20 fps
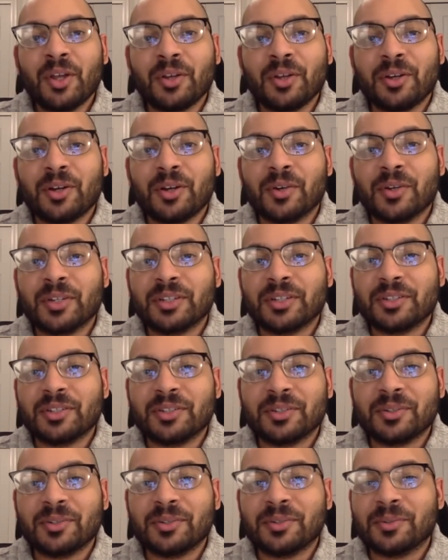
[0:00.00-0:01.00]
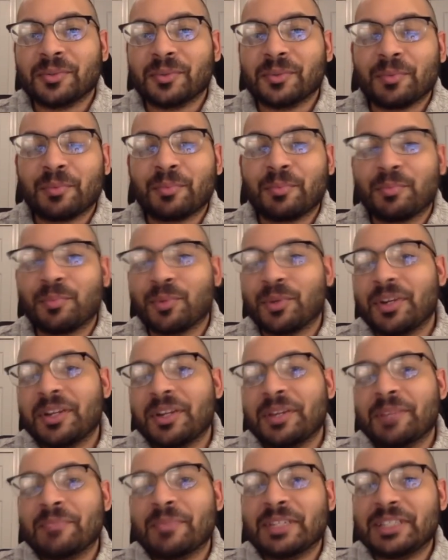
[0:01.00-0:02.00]
going to pretty
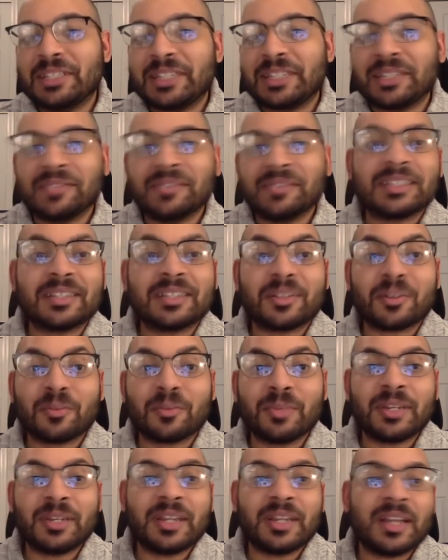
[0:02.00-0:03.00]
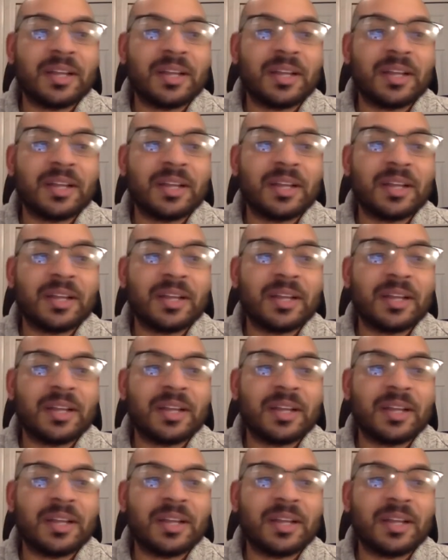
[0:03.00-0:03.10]
much give us a little bit